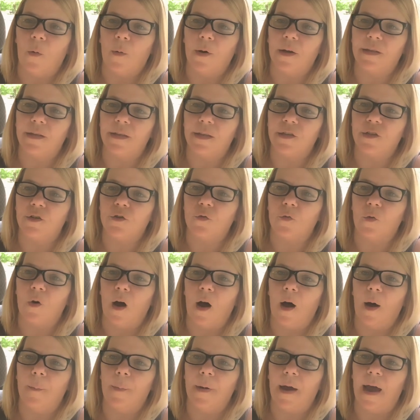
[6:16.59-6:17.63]
It's a
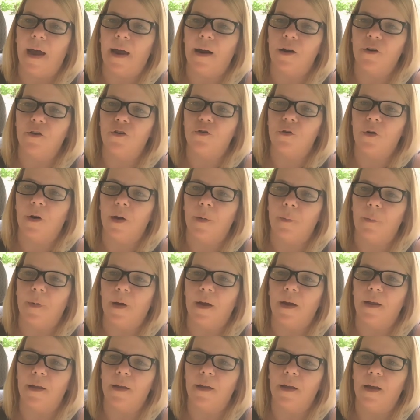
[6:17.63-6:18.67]
scrub and a
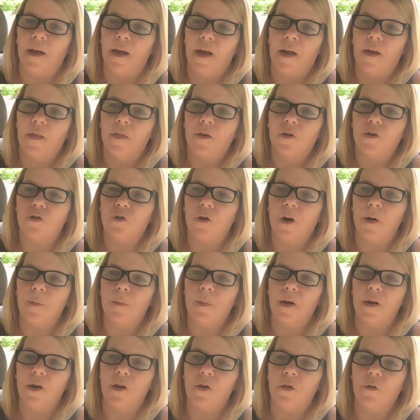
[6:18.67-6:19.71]
treatment. The
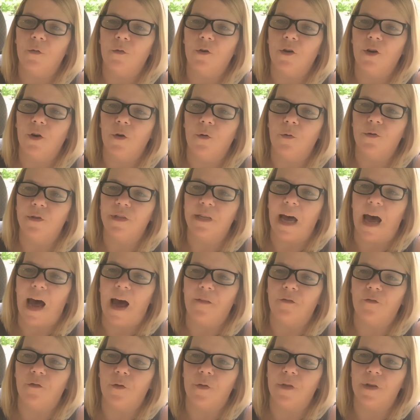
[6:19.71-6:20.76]
treatment you use
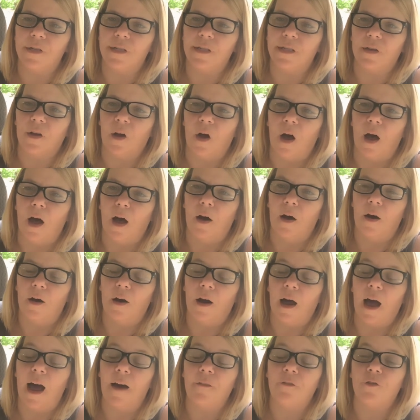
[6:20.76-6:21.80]
after the scrub,
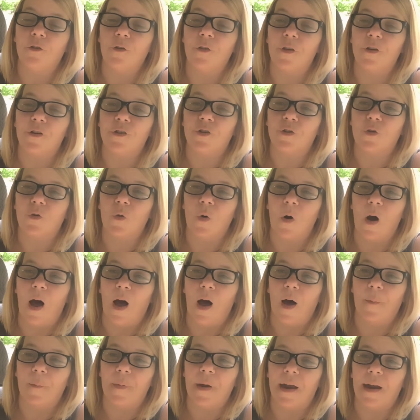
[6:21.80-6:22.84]
after the
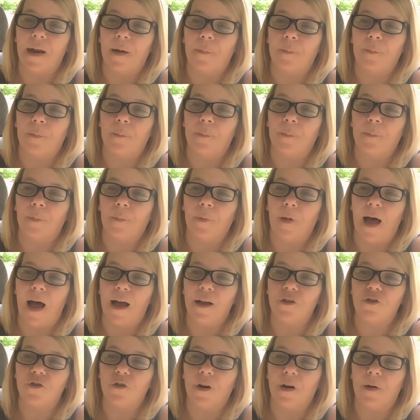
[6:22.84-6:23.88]
scrub and apply
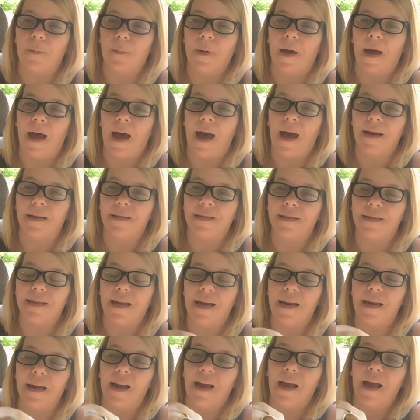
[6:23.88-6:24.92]
treatment as
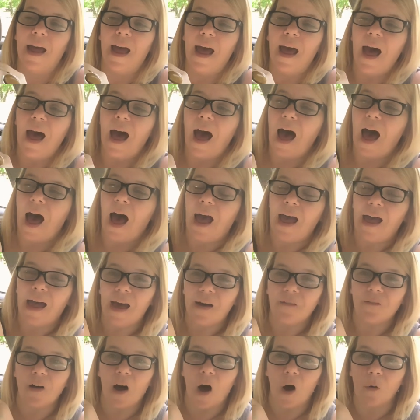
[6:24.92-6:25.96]
needed. I
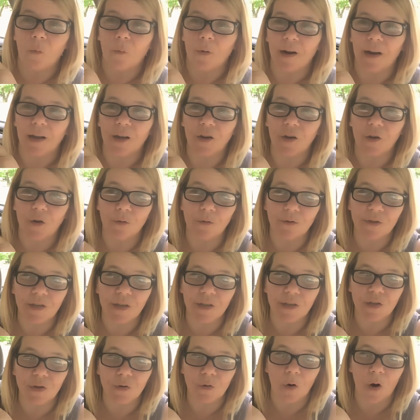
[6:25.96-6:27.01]
have already used the
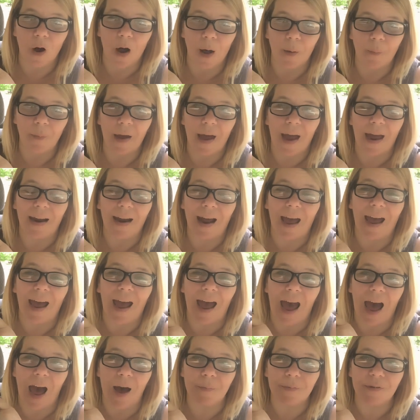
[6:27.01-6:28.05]
scrub and I
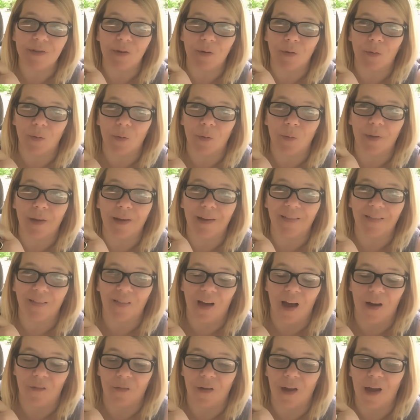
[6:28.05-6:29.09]
absolutely
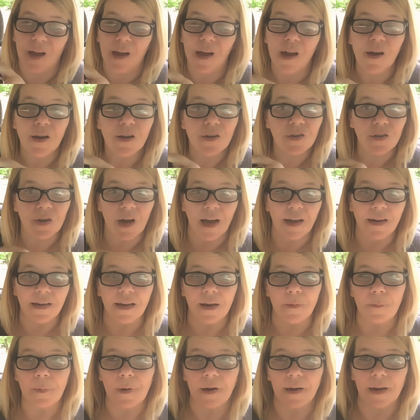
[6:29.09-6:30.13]
love it. So I
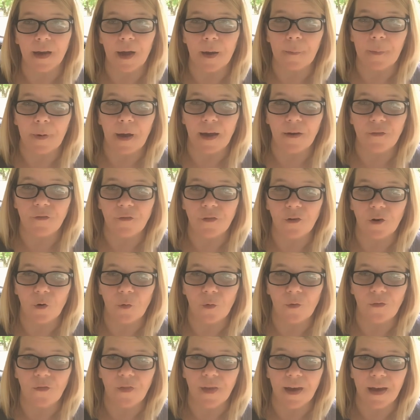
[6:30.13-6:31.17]
did pick up a few
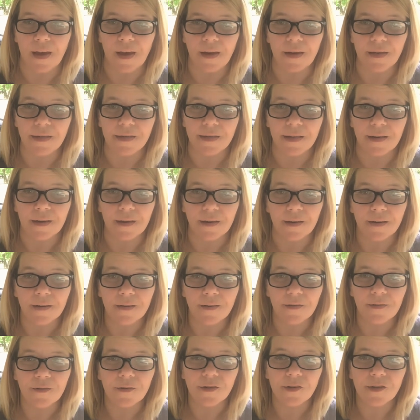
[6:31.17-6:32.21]
of these.
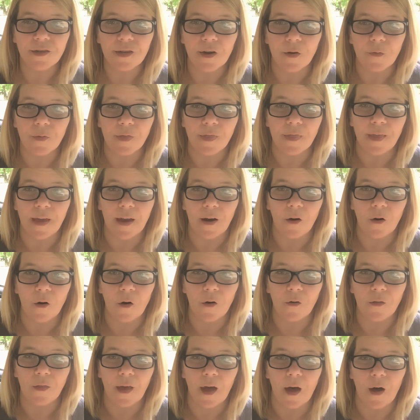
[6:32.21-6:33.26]
So there
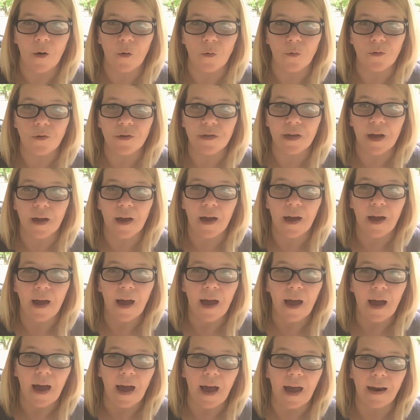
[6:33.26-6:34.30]
are those.
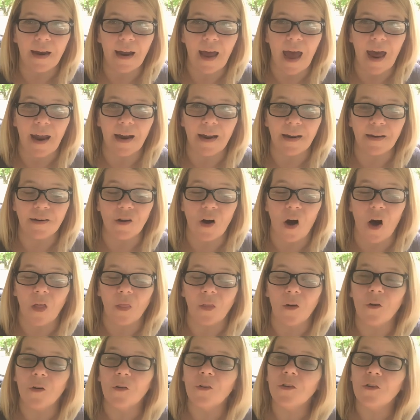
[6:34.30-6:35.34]
And at a
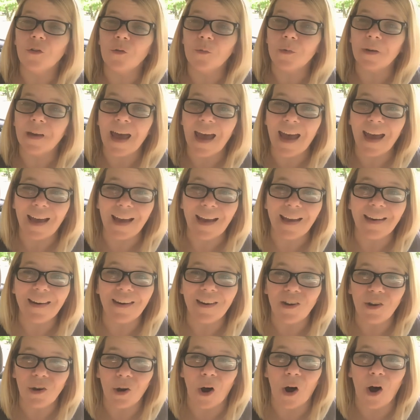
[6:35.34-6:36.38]
dollar, you
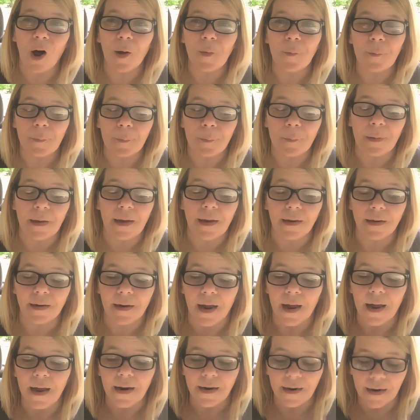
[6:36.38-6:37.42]
cannot beat
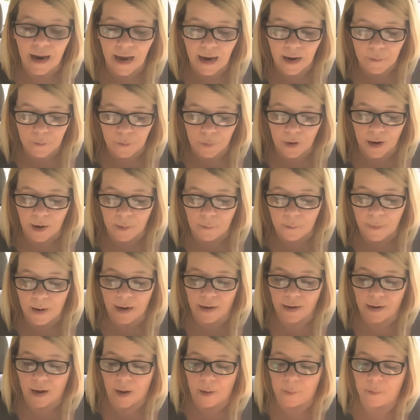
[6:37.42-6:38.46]
name brand
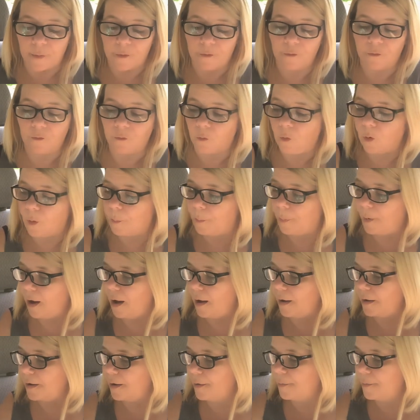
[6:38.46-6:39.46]
makeup for a buck.